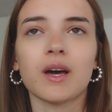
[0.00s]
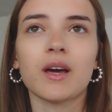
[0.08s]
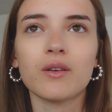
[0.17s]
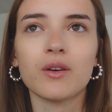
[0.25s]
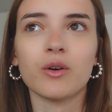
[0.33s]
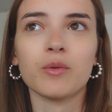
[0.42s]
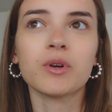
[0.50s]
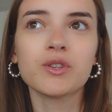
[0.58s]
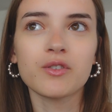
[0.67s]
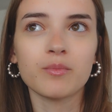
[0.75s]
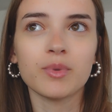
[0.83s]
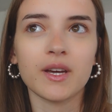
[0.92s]
I don't know, a
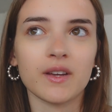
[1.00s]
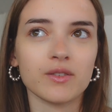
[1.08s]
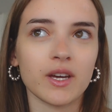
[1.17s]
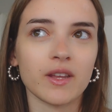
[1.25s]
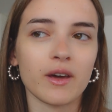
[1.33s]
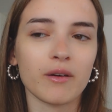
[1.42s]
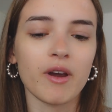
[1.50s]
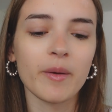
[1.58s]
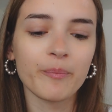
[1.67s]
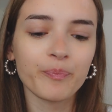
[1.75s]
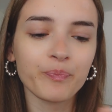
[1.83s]
bunch of BS like that, right?